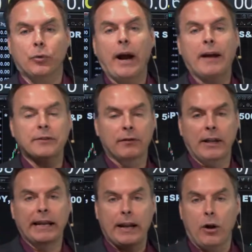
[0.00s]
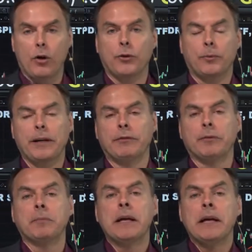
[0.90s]
the graphs, I've laid out all three of
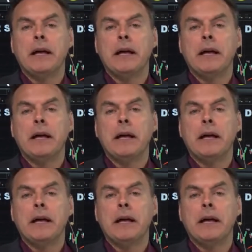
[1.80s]
them,